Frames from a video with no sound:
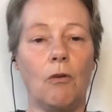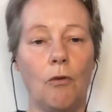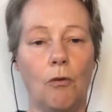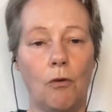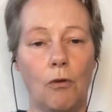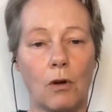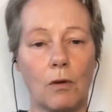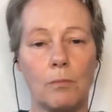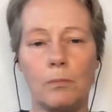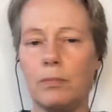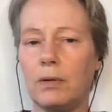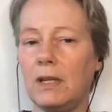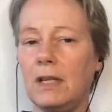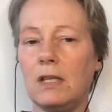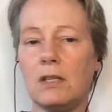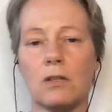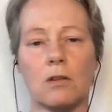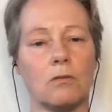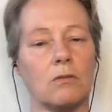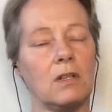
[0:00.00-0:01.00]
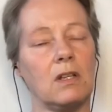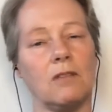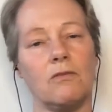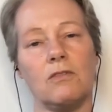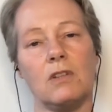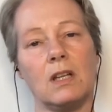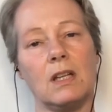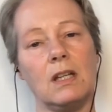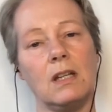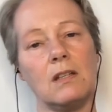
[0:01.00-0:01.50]
Or, please don't give
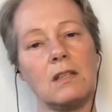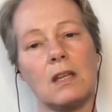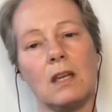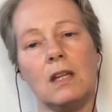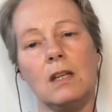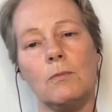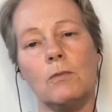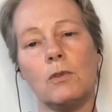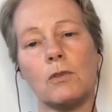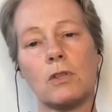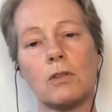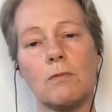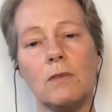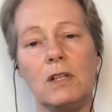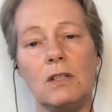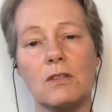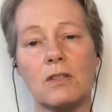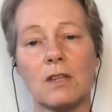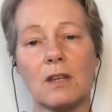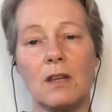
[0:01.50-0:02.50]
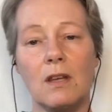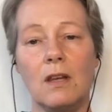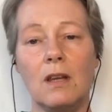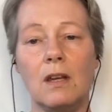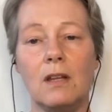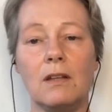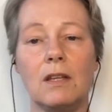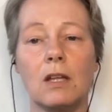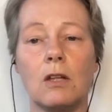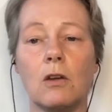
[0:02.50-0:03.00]
the kids any more sweets.
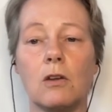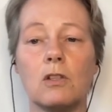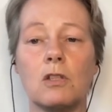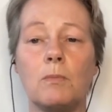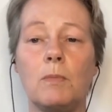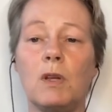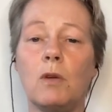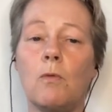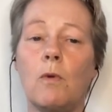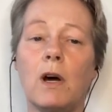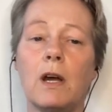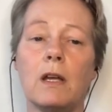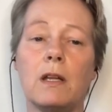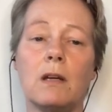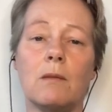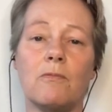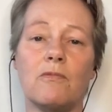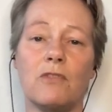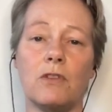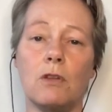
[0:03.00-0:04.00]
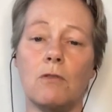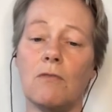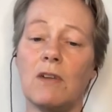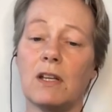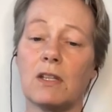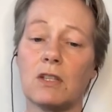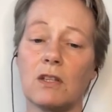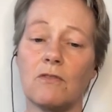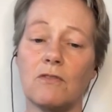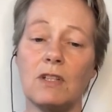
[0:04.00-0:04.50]
They're going to be wired up for the
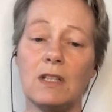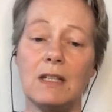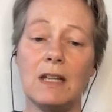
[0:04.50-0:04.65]
rest of the